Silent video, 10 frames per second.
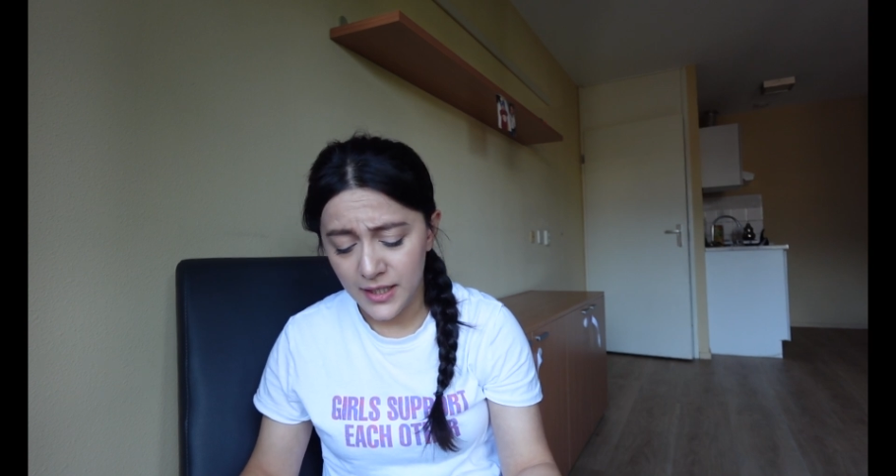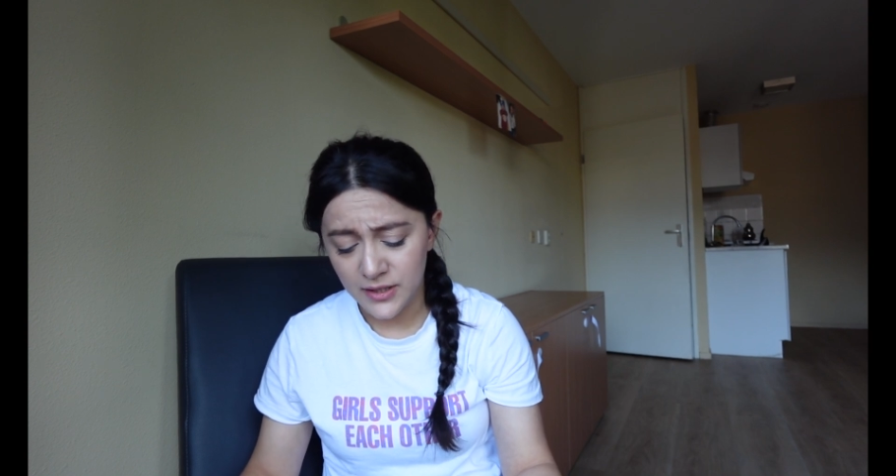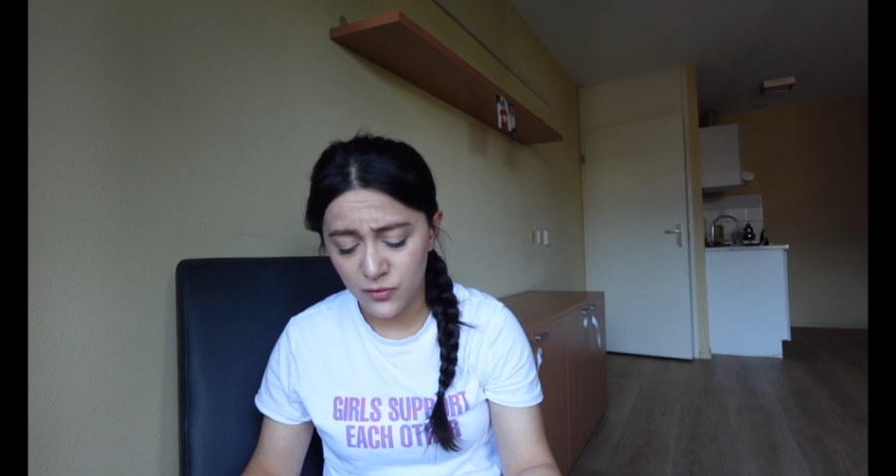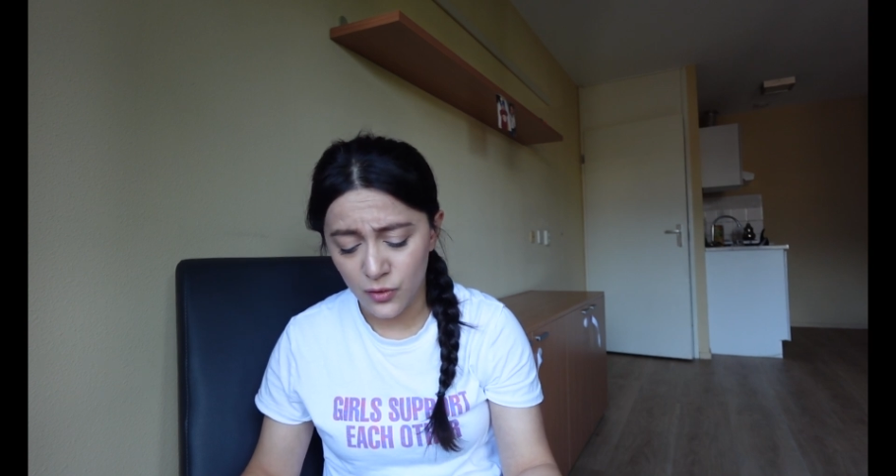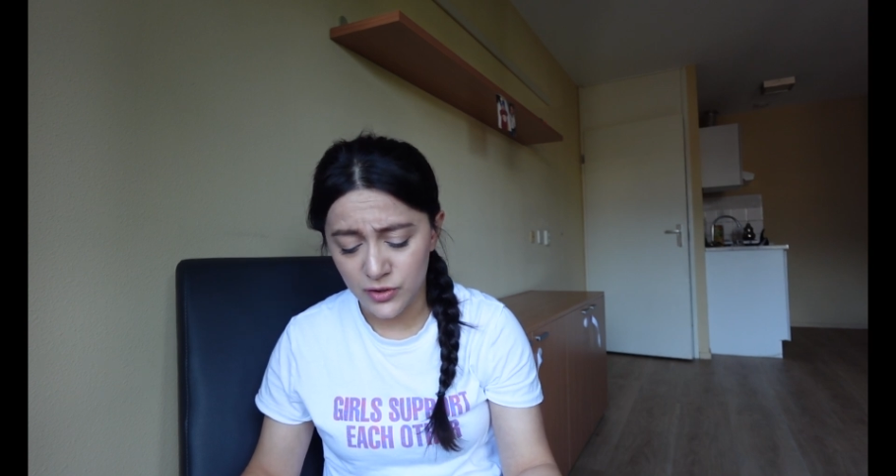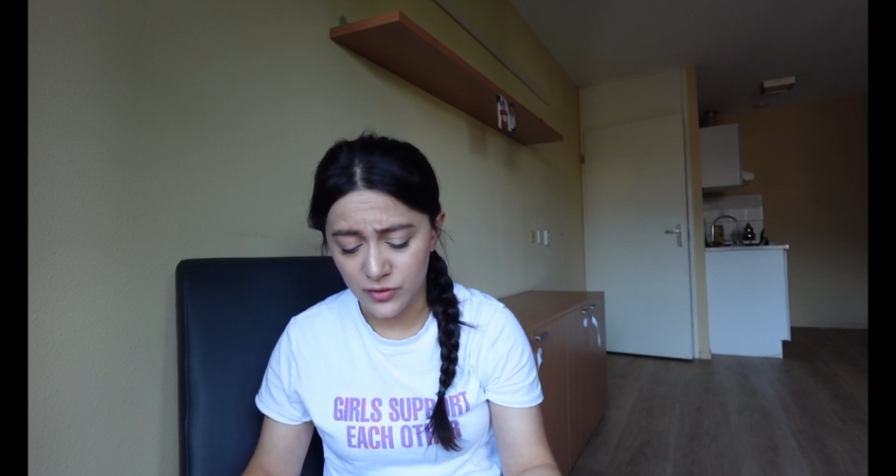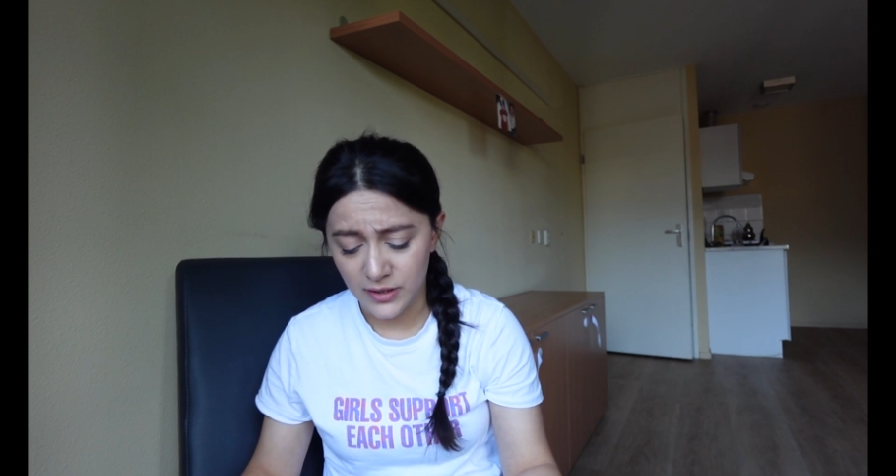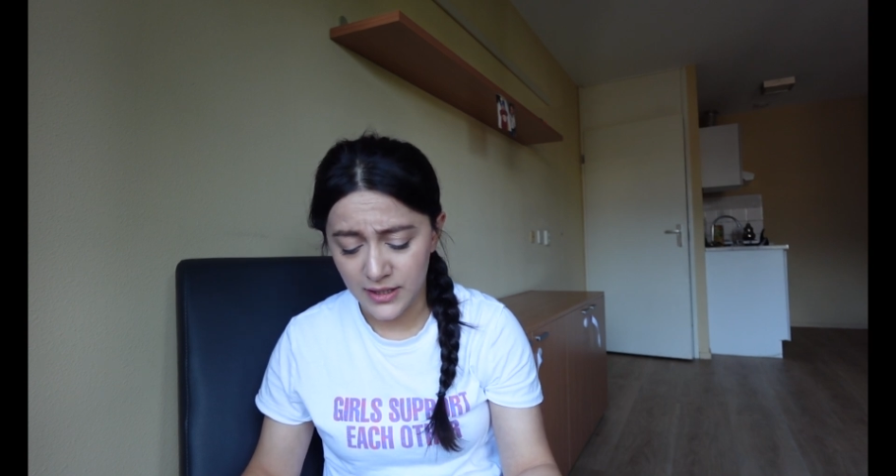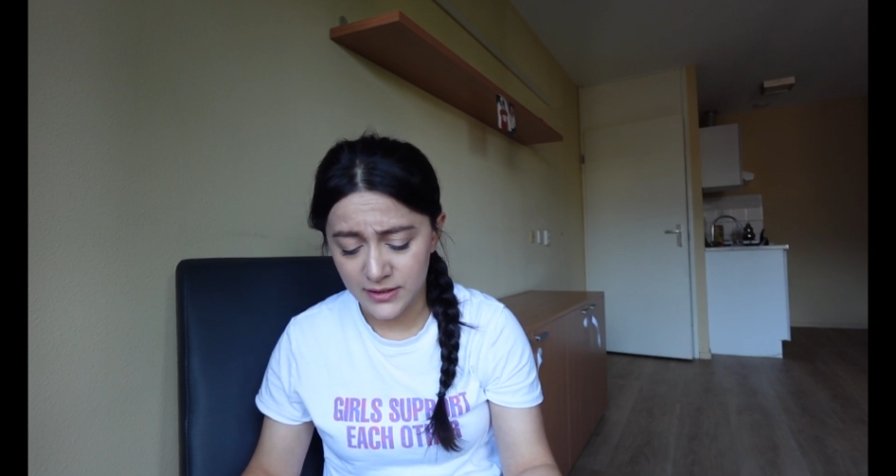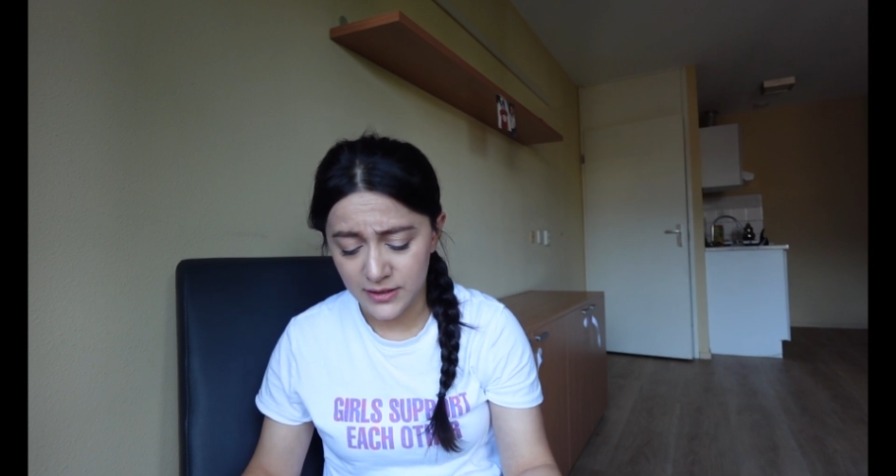It was
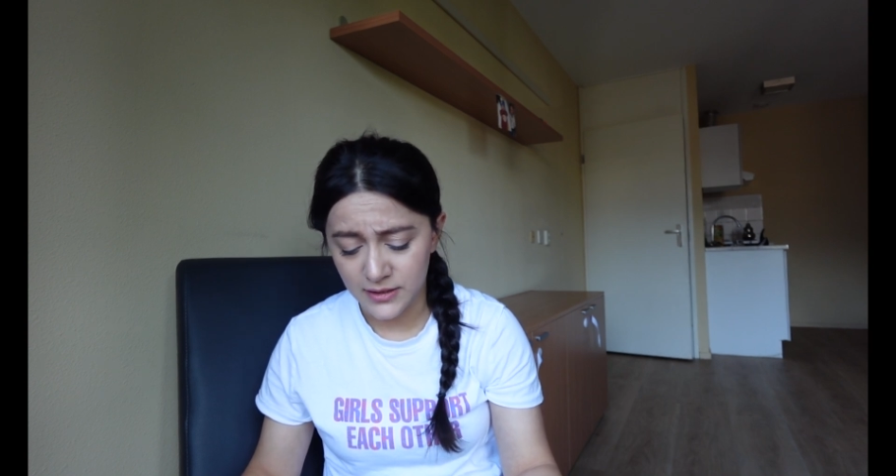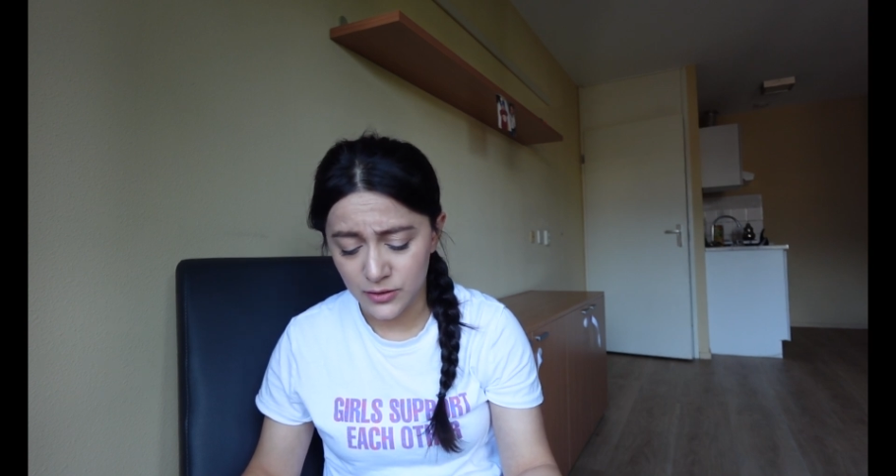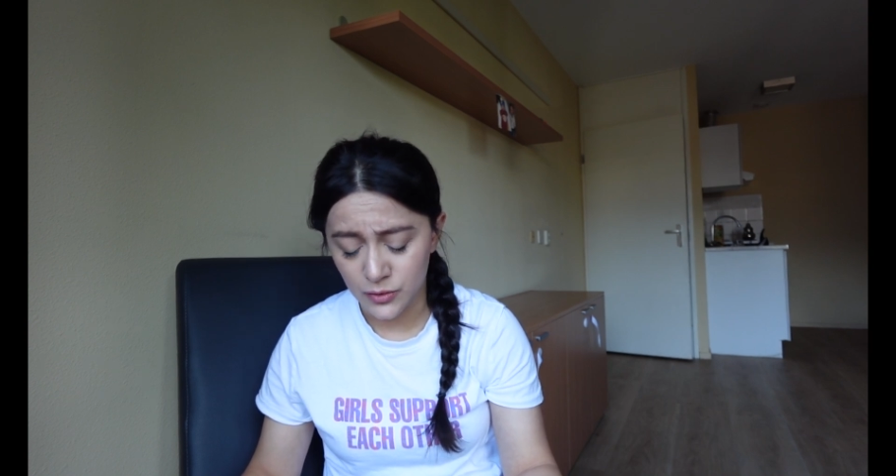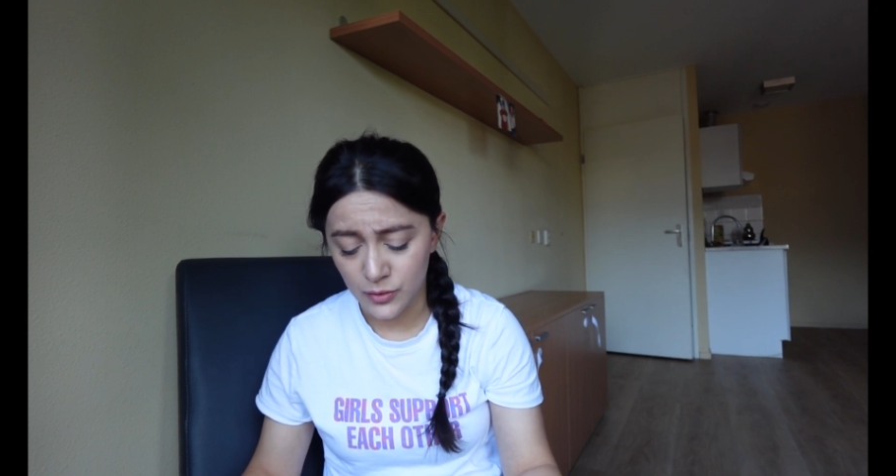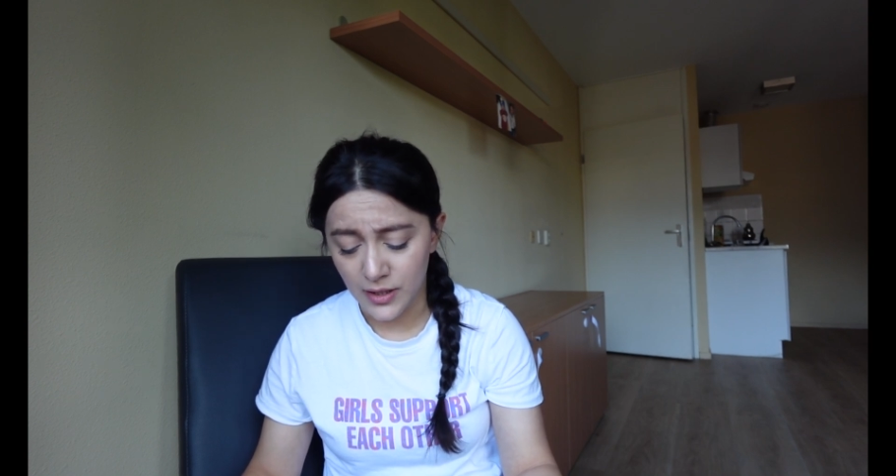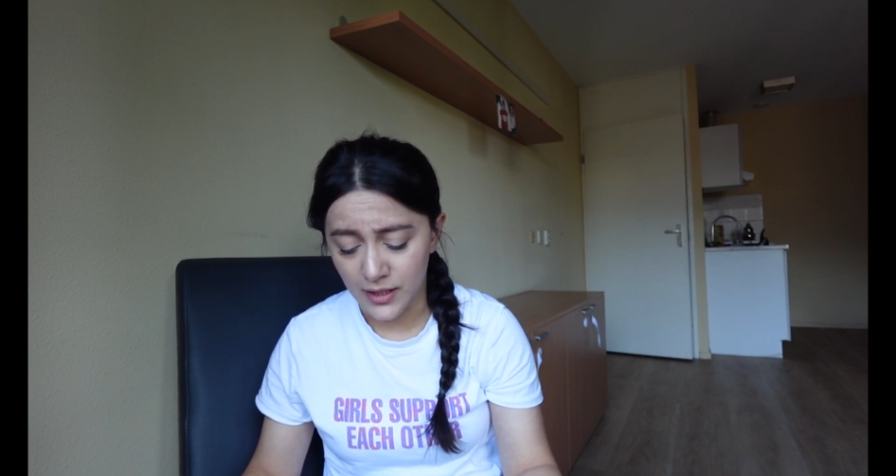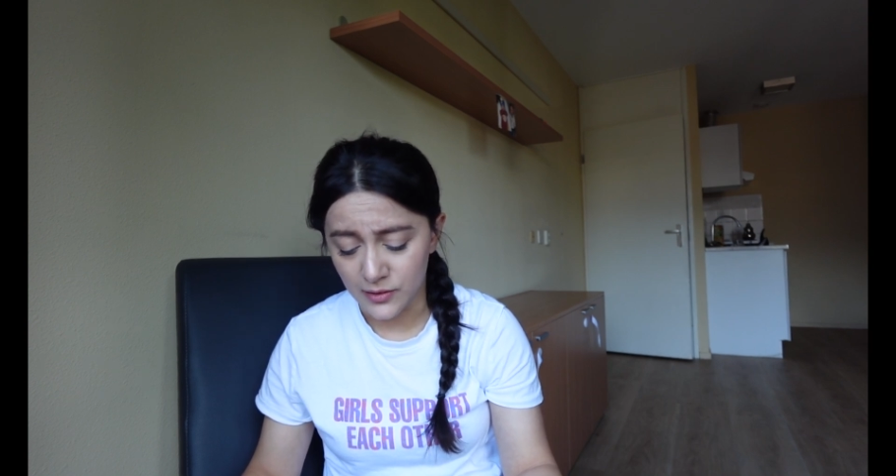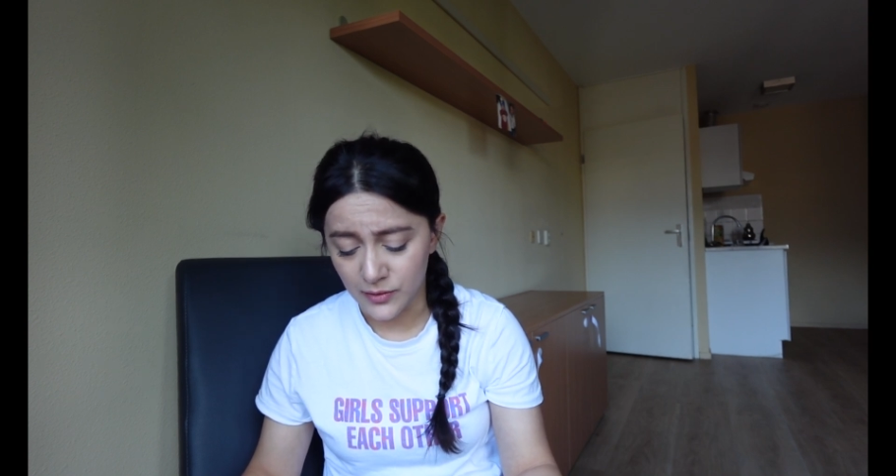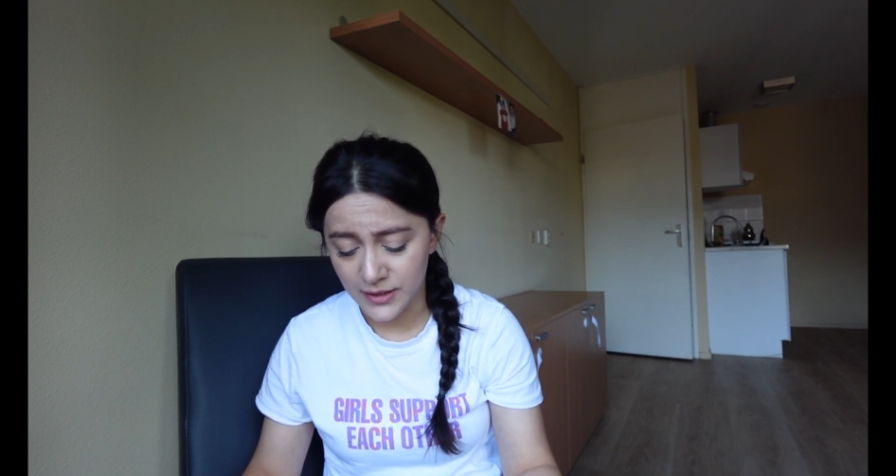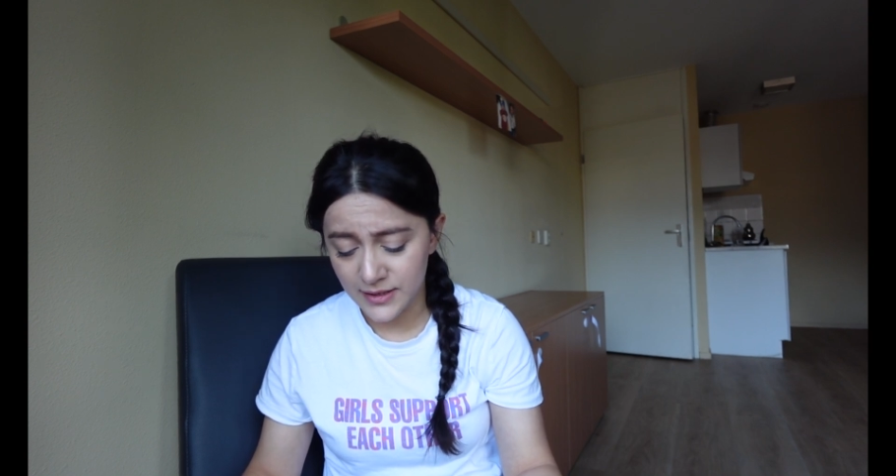related to
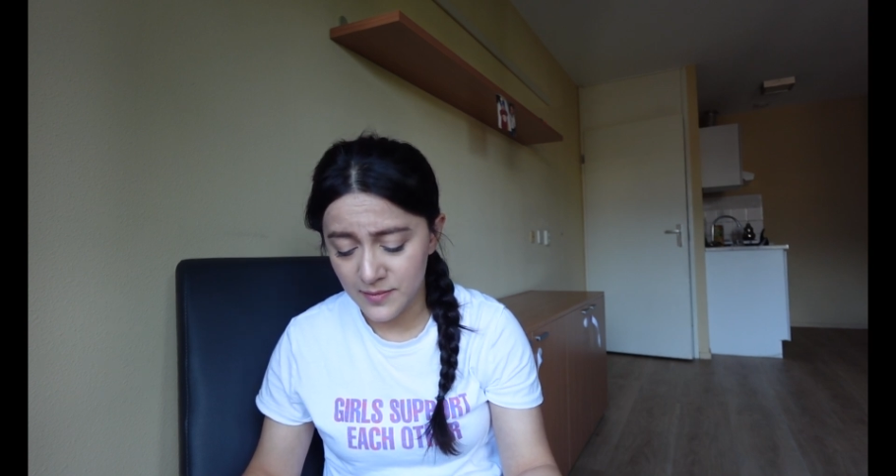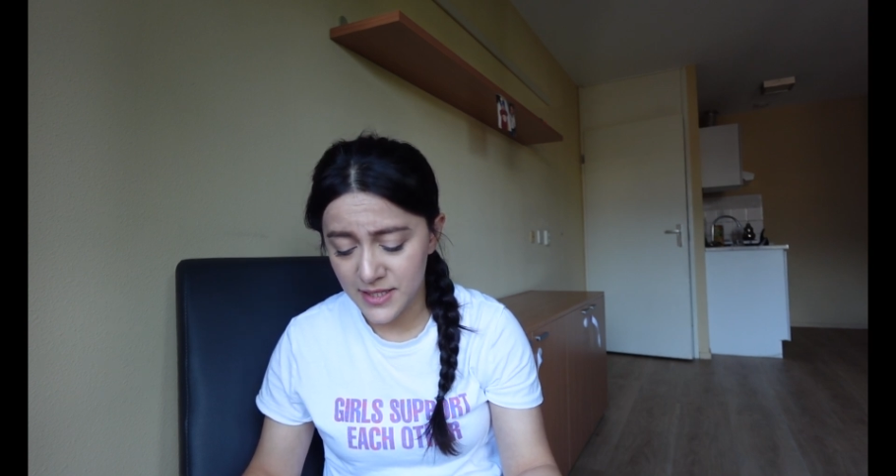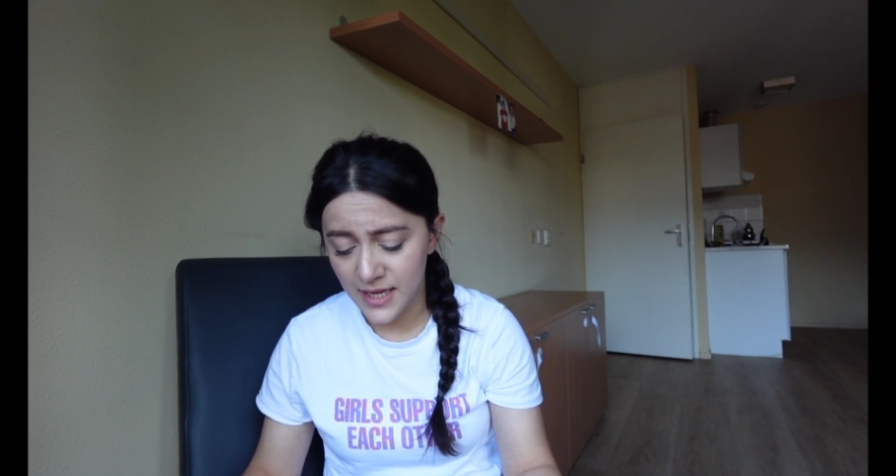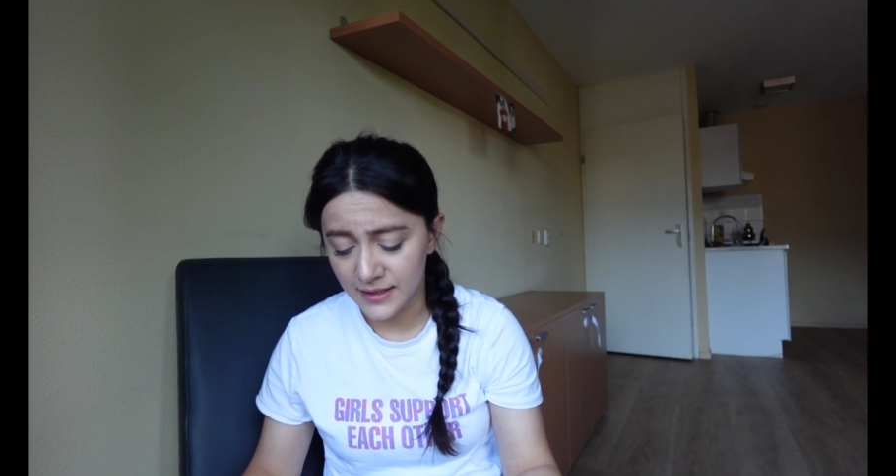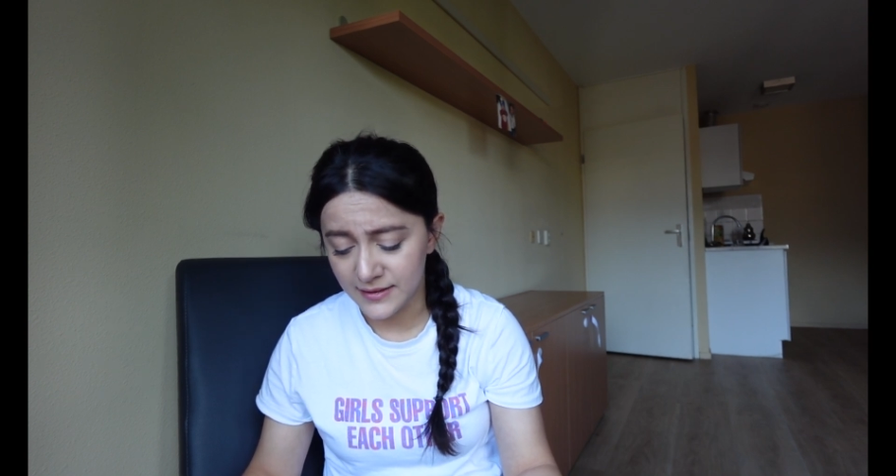algorithms and